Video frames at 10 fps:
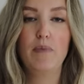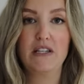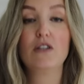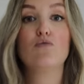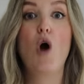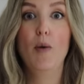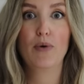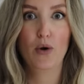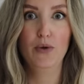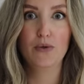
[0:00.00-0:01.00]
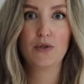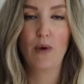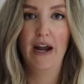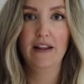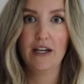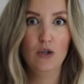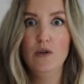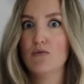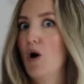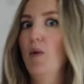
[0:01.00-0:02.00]
basically raw produce, right? Like you
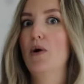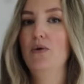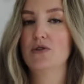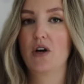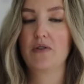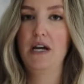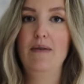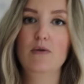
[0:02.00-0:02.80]
eat raw produce all the time.